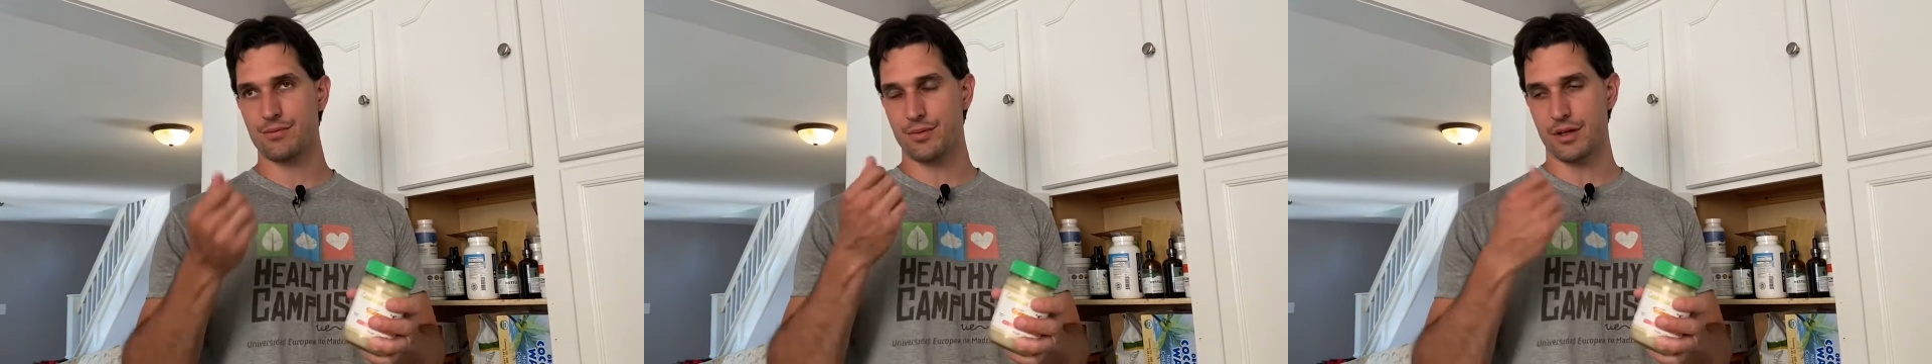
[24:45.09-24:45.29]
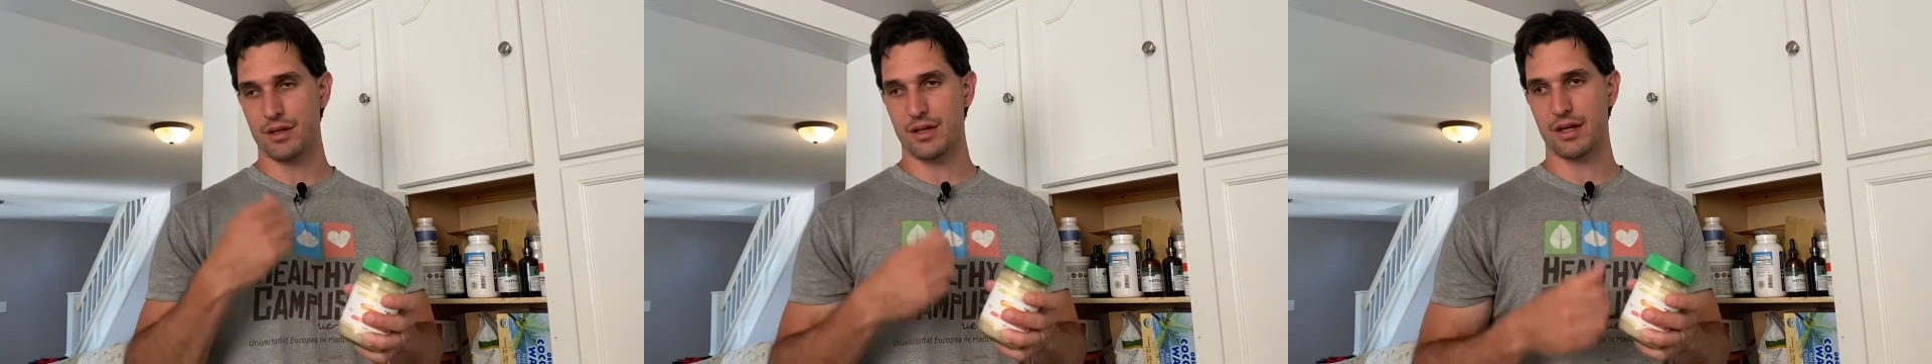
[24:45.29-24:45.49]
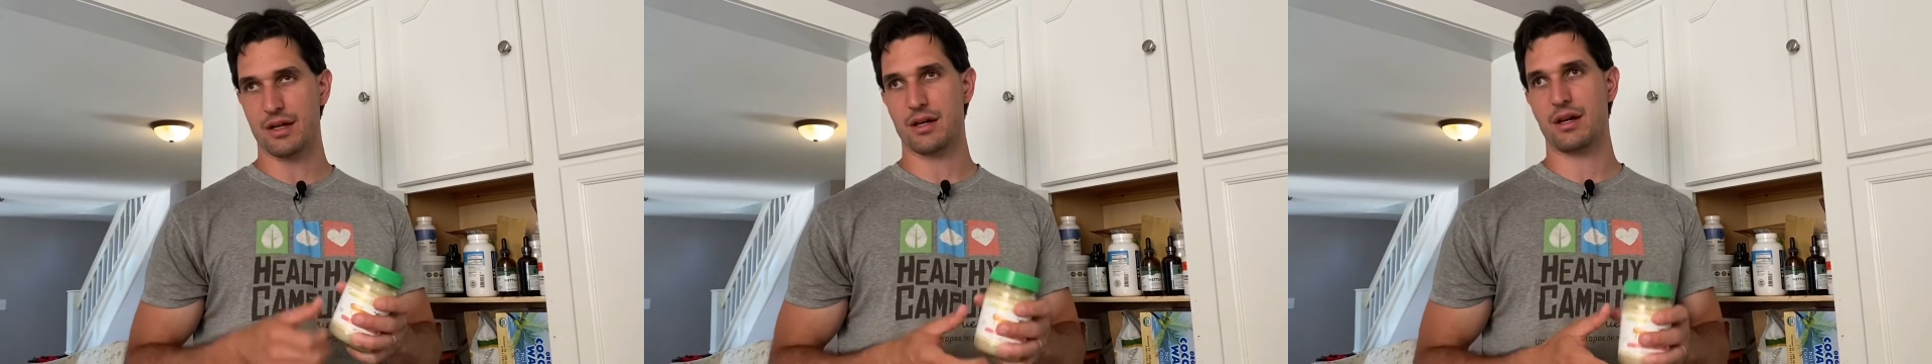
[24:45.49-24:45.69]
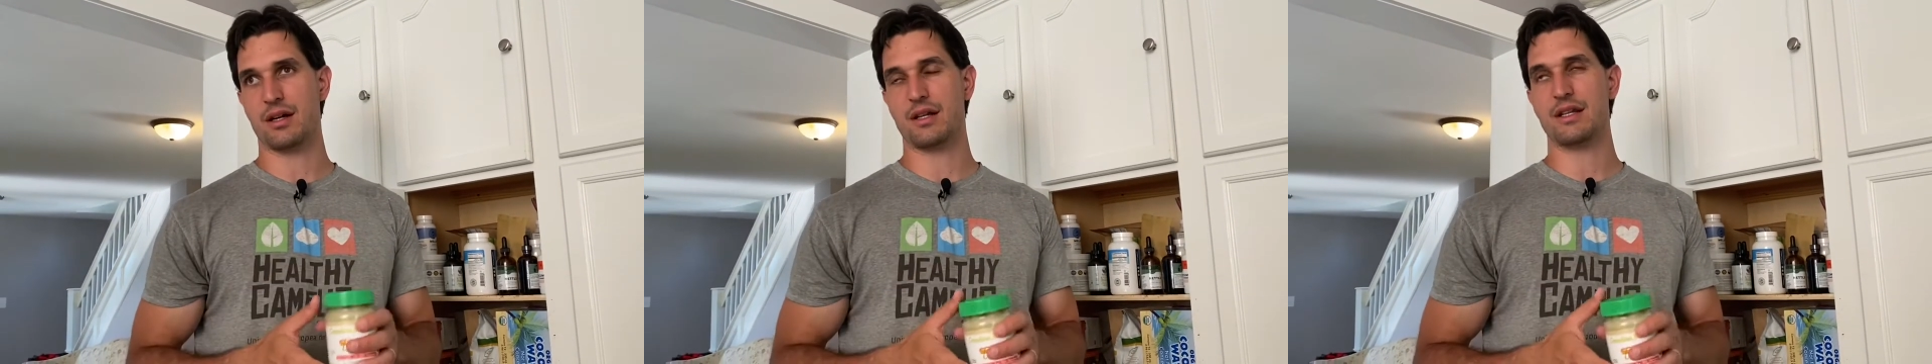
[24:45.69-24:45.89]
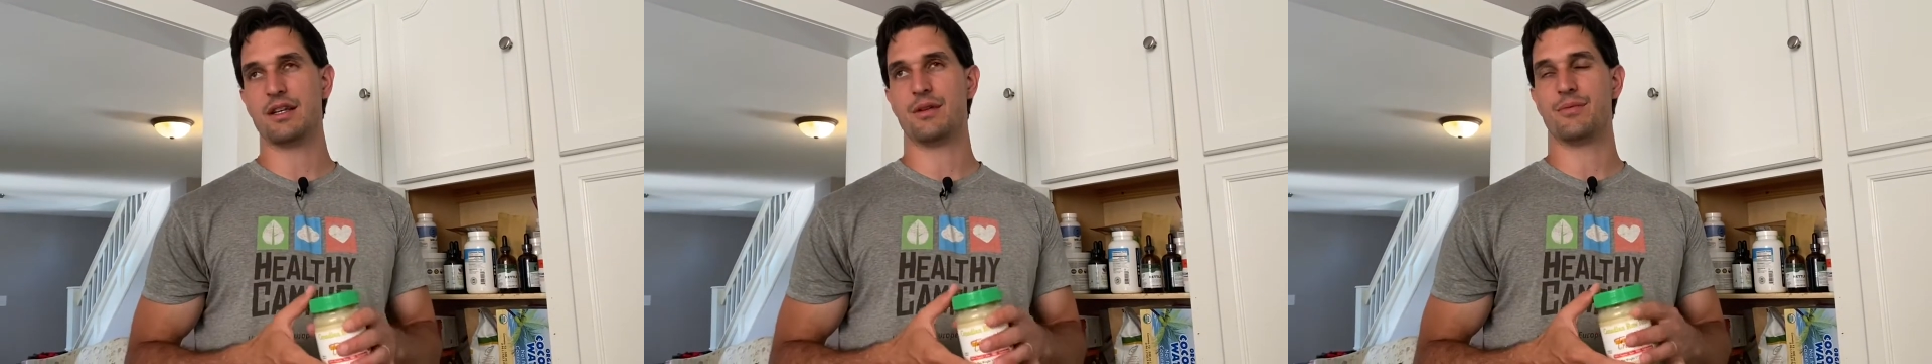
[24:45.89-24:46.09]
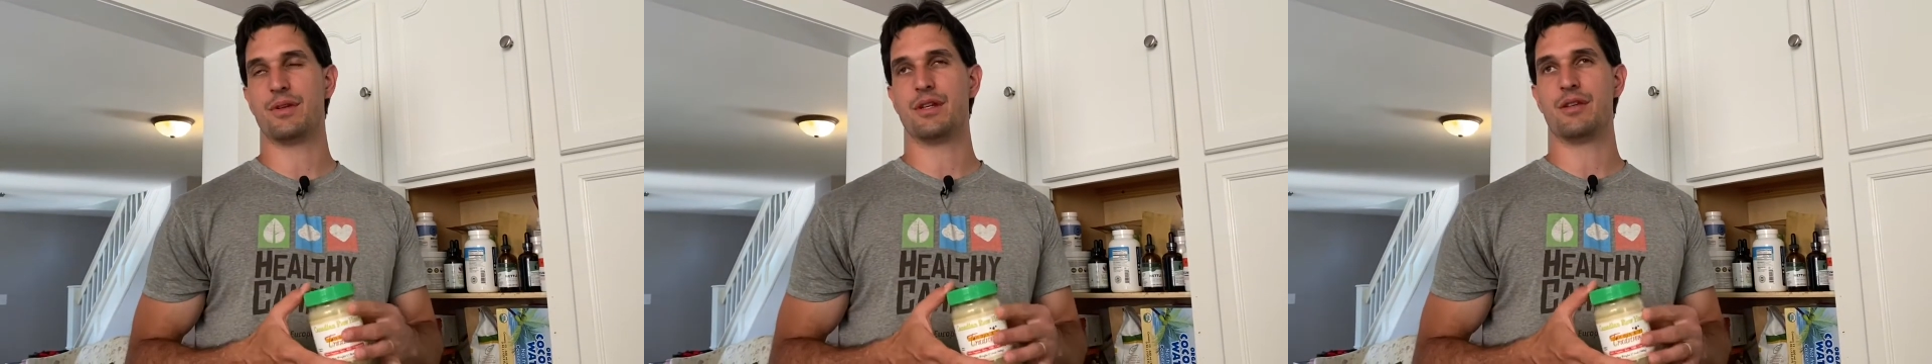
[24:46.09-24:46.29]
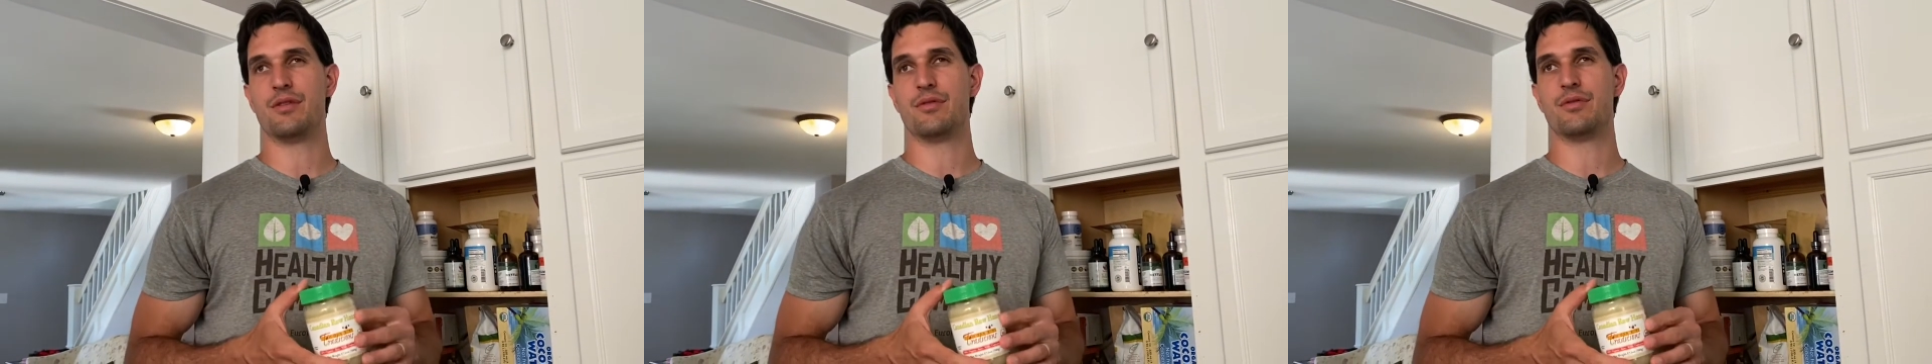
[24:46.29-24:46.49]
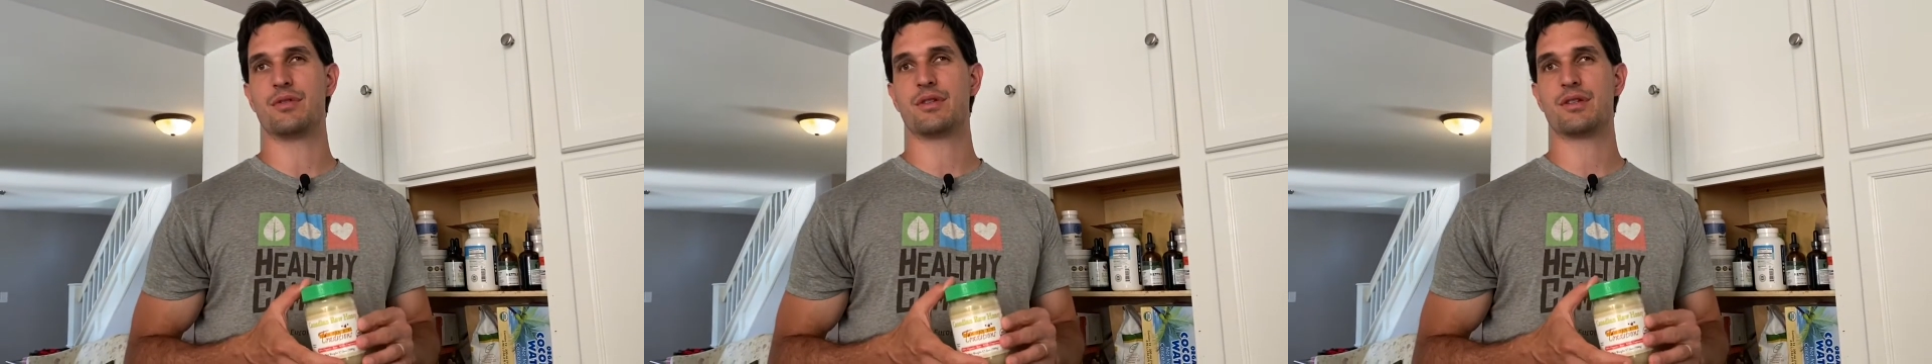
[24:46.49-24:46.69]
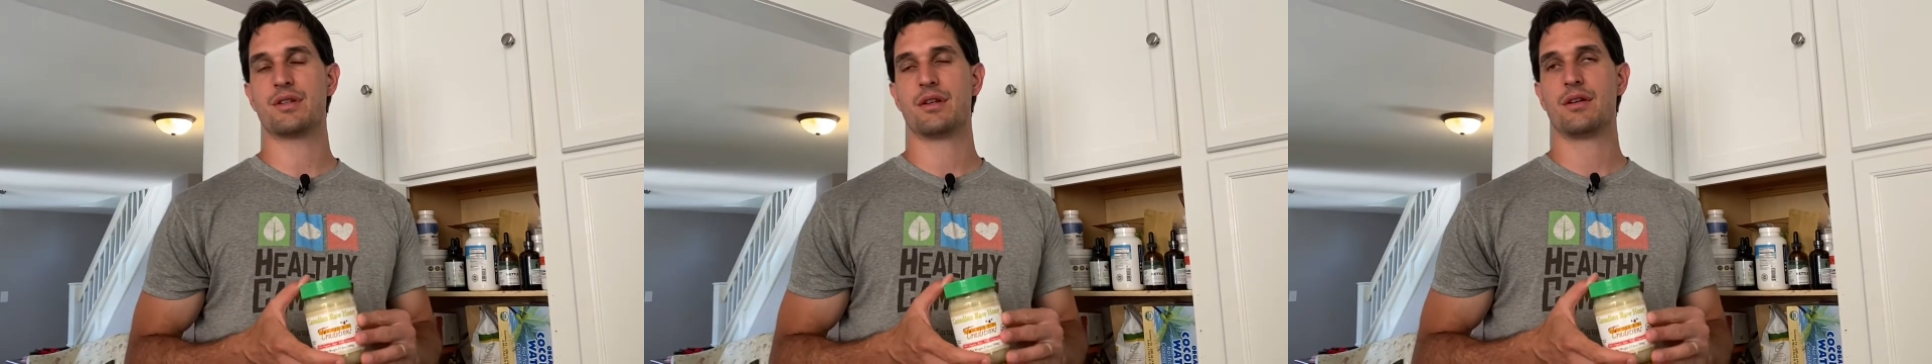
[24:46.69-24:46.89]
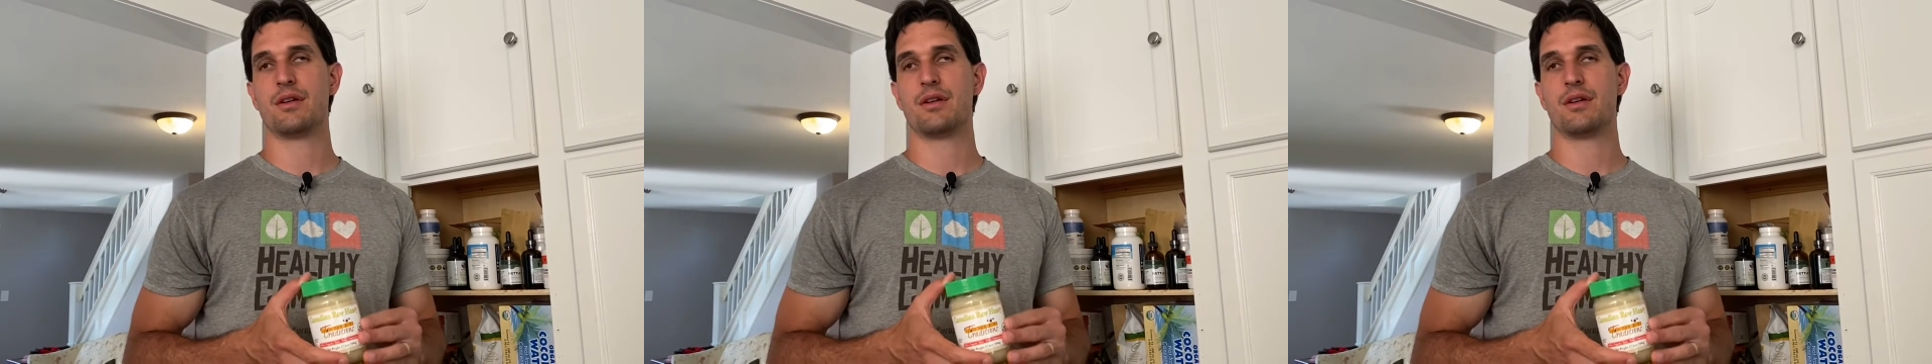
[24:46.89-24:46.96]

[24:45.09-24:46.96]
but like honey can be used